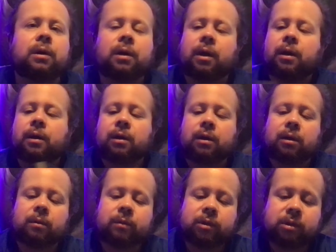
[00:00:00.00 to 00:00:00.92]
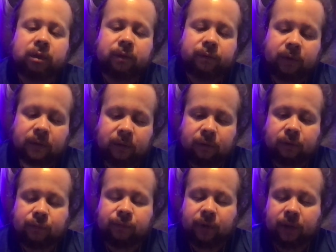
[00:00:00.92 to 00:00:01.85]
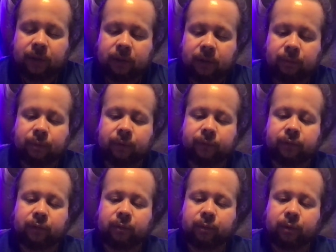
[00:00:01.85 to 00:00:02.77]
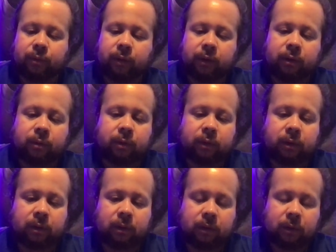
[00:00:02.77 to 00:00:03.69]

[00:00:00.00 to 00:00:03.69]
Let me see if I can find that perfumer right quick.